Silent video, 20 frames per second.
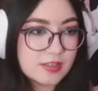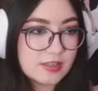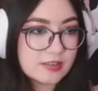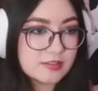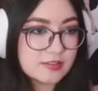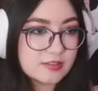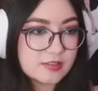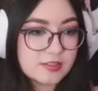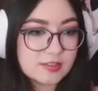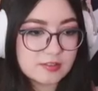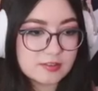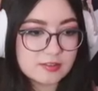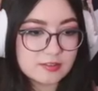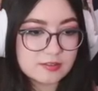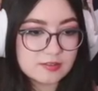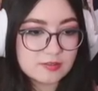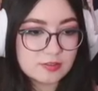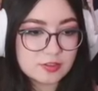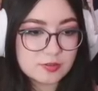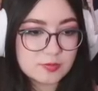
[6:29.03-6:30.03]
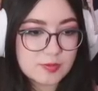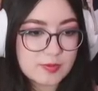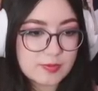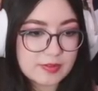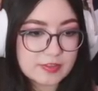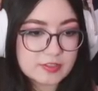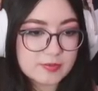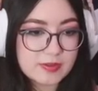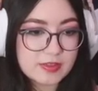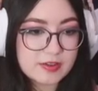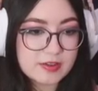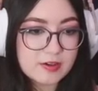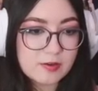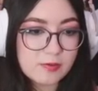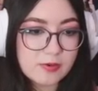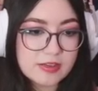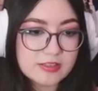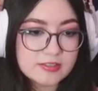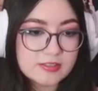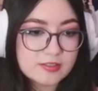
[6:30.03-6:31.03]
It could still just be mean to be. No,
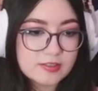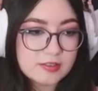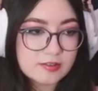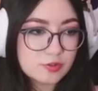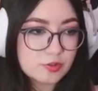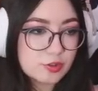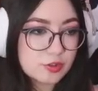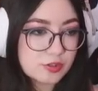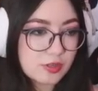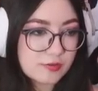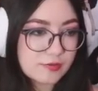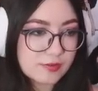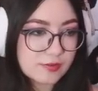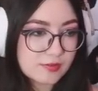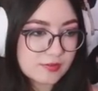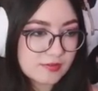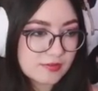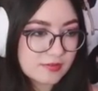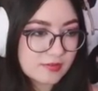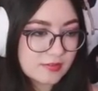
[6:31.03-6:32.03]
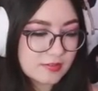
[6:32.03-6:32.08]
why is this on shuffle?